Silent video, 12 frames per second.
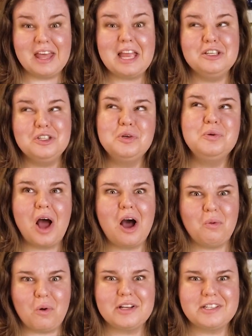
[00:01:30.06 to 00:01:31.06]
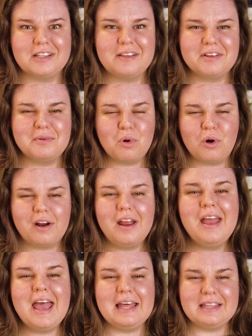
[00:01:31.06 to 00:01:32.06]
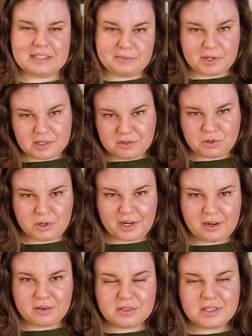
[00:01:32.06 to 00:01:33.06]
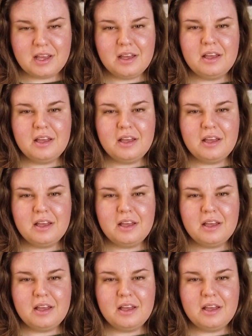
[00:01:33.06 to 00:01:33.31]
they do not want to live in Moore, and that's because of tornadoes.